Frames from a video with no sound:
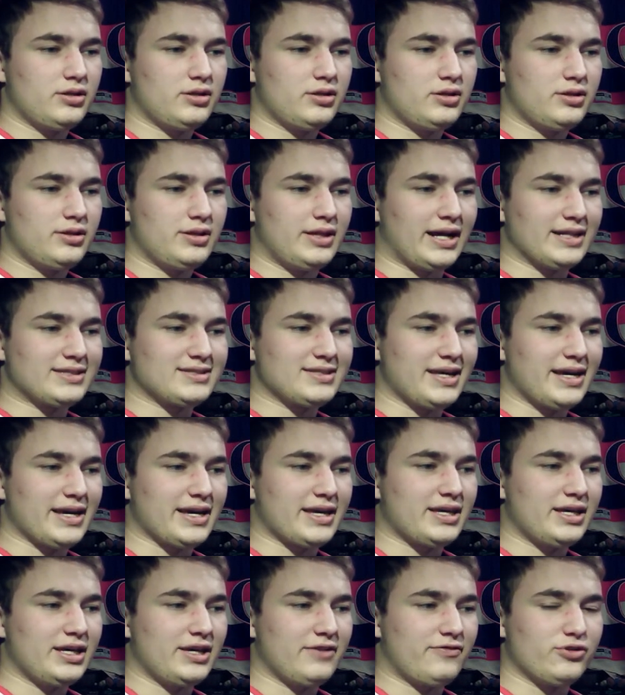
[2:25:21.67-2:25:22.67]
That's like,
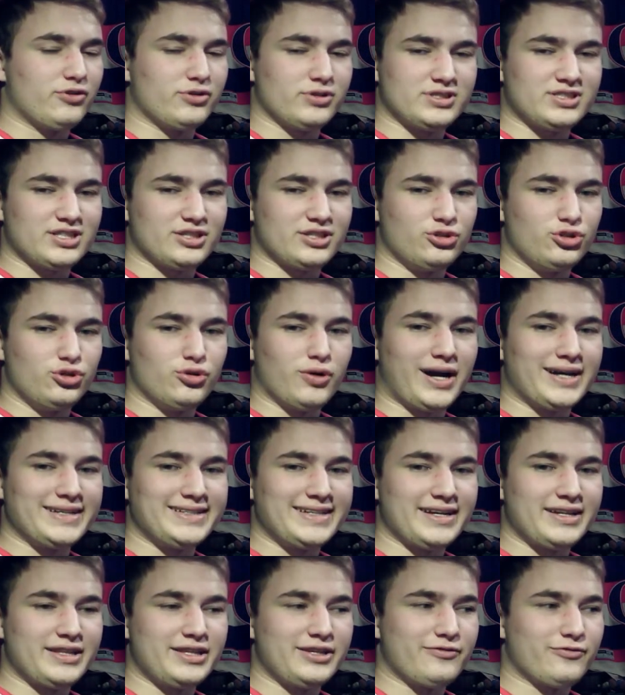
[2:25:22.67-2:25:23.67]
it's a new
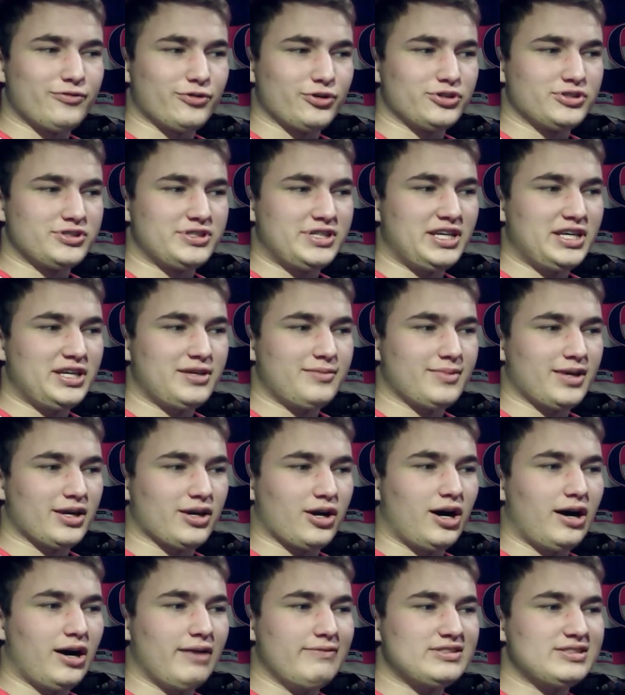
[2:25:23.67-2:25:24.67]
identity for your team. Like,
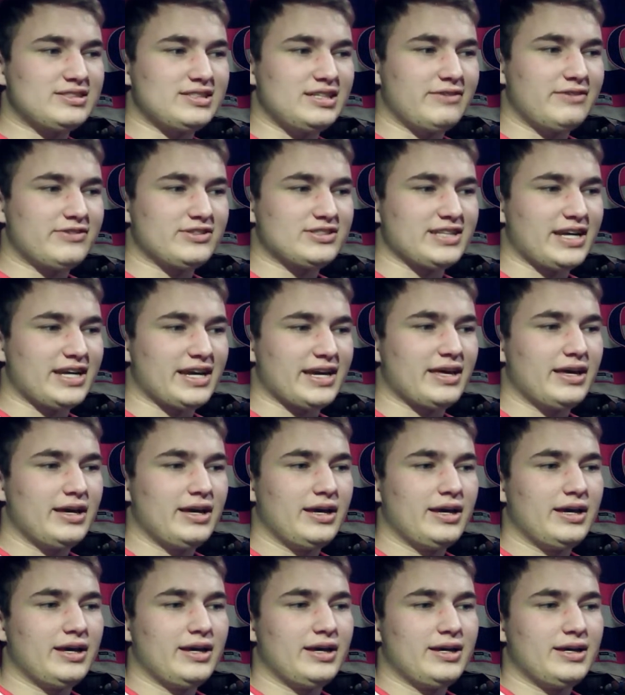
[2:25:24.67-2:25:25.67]
obviously, if it's like,
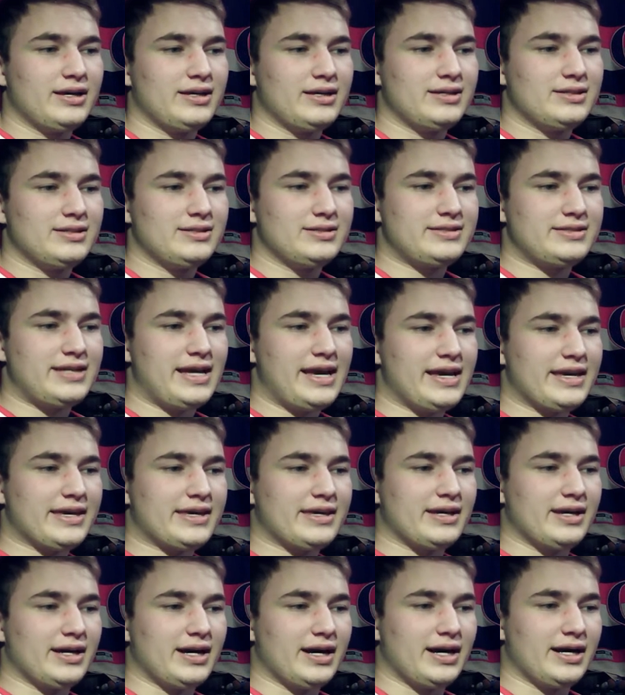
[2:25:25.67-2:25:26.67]

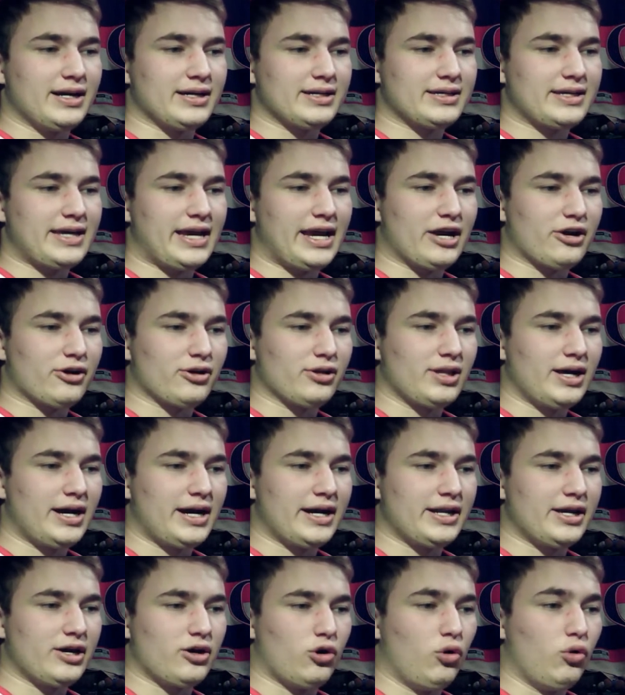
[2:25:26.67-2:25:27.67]
take
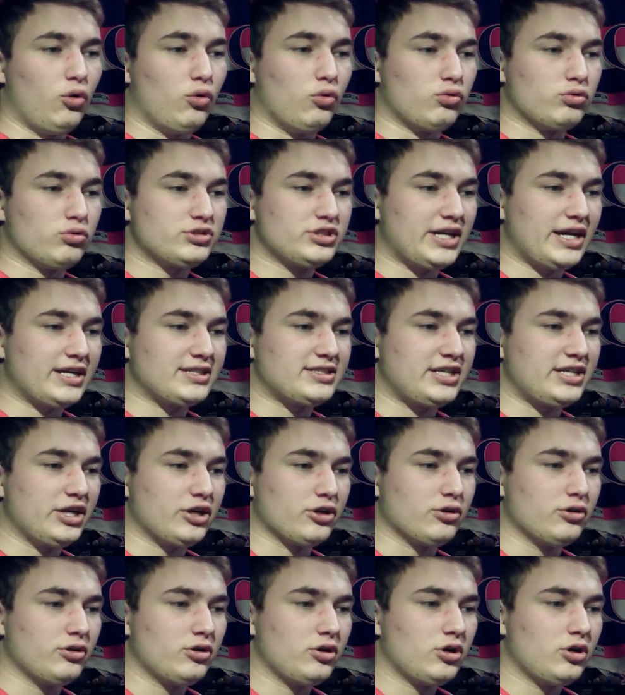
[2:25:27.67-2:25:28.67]
Carolina. Oh, chance
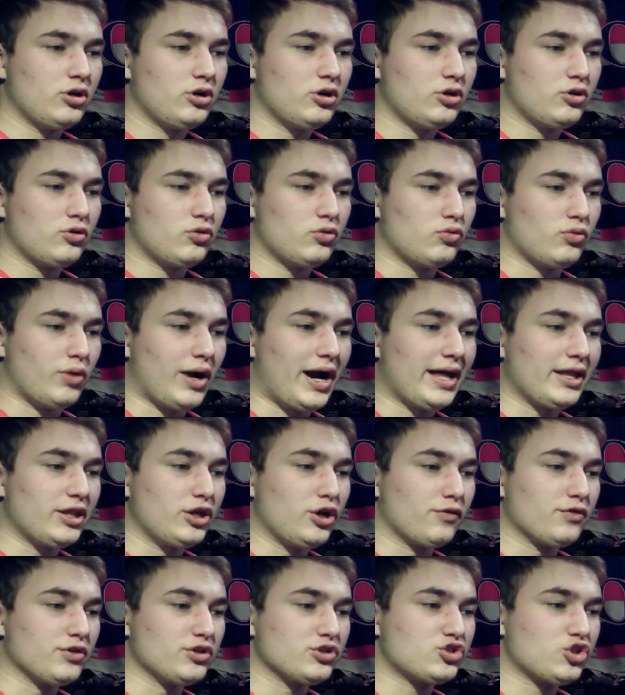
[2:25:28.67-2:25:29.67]
here. Riley
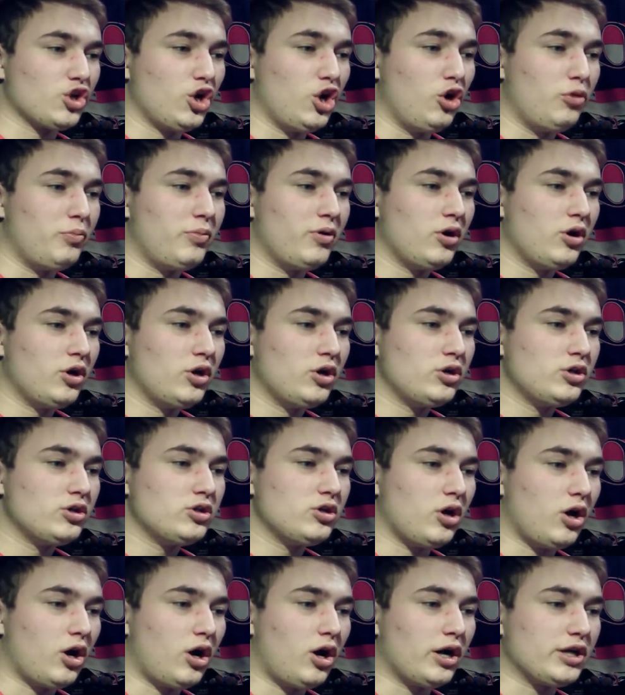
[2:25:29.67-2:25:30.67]
over the Zoob.
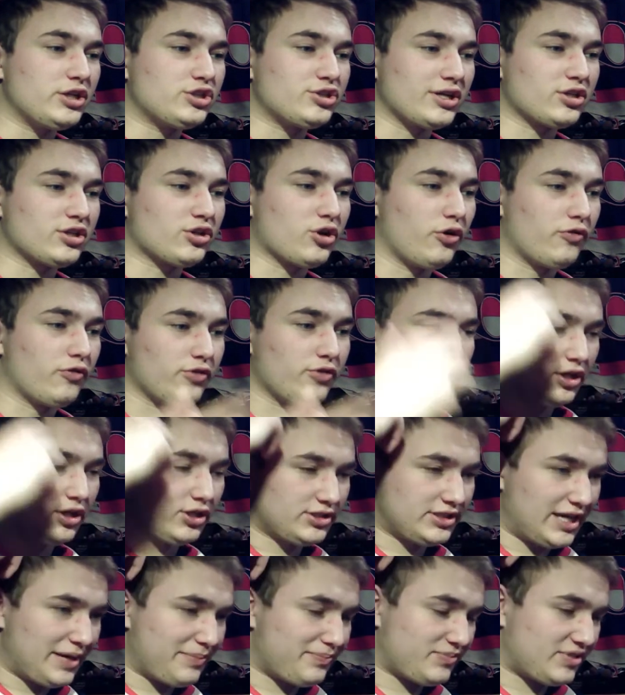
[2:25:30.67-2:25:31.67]
Oh, he tried to go for a little
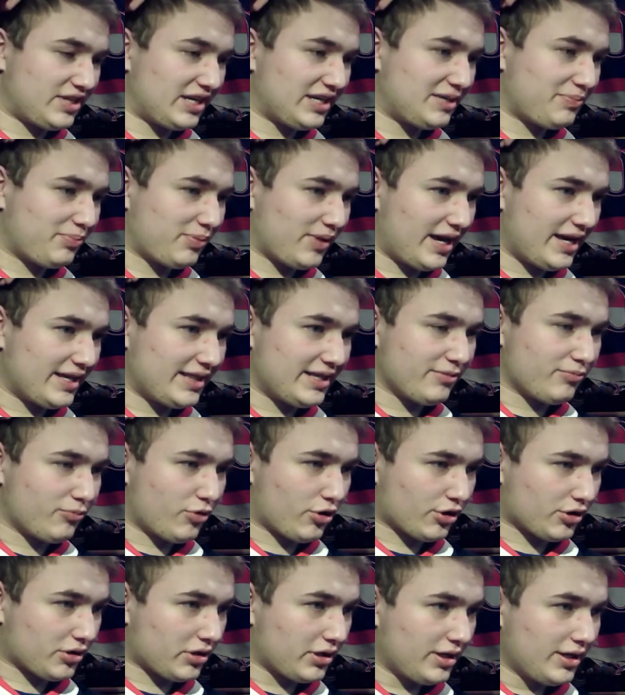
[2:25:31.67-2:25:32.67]
tip. Didn't play. It didn't
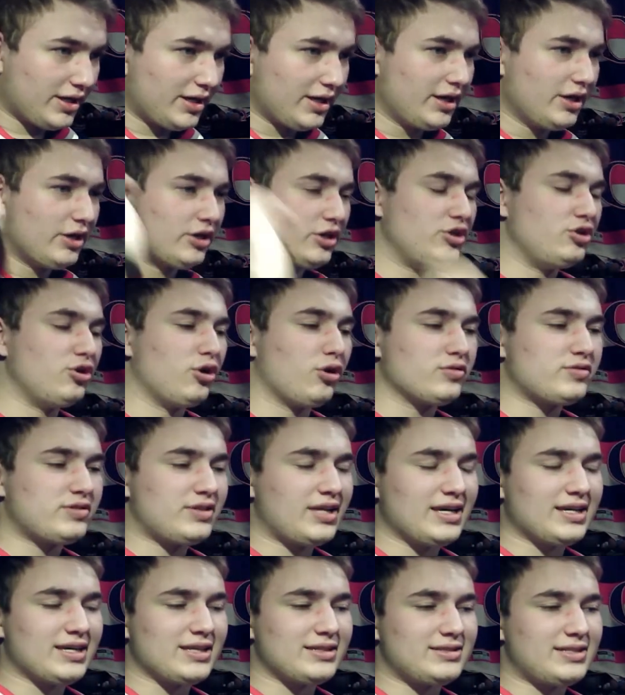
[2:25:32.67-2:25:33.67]
work. You know,
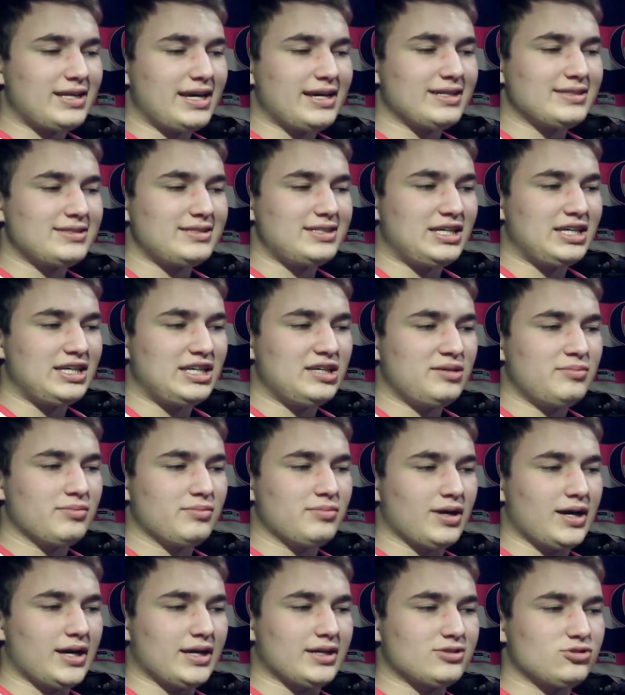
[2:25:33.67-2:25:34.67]
take a team
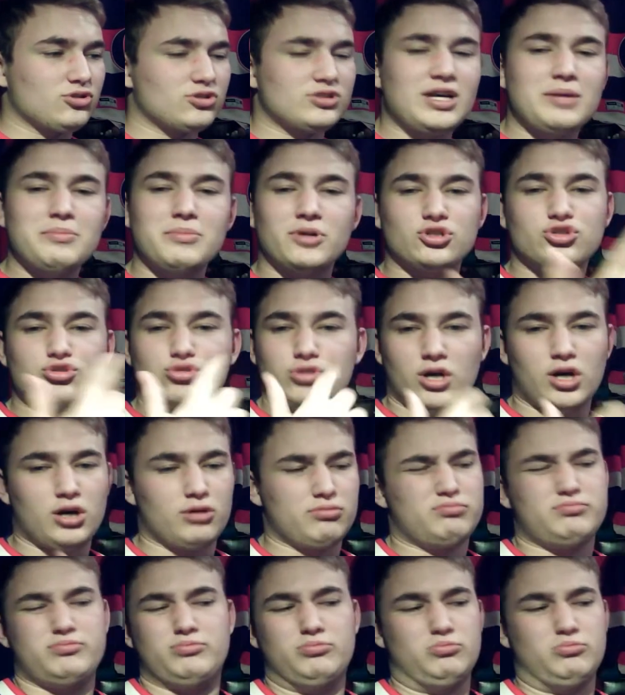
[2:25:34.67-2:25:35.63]
like, so say Montreal